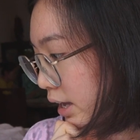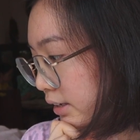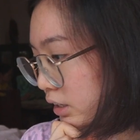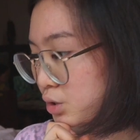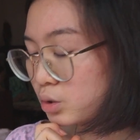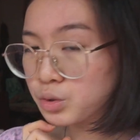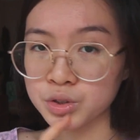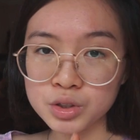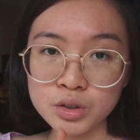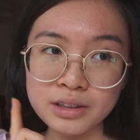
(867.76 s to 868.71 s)
And there's
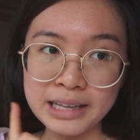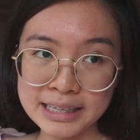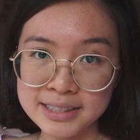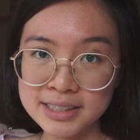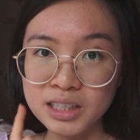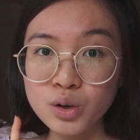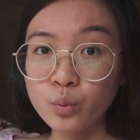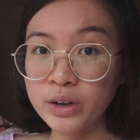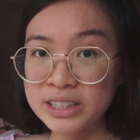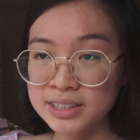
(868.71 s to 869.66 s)
also lesser
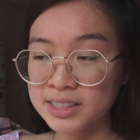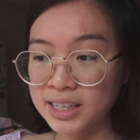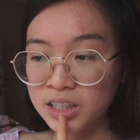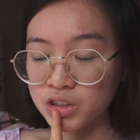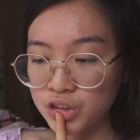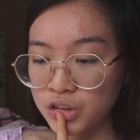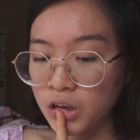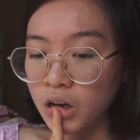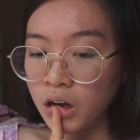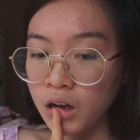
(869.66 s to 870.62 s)

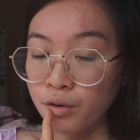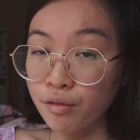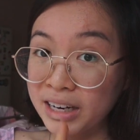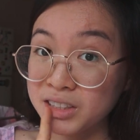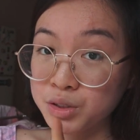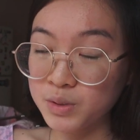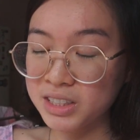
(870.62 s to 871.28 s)
wastage, rice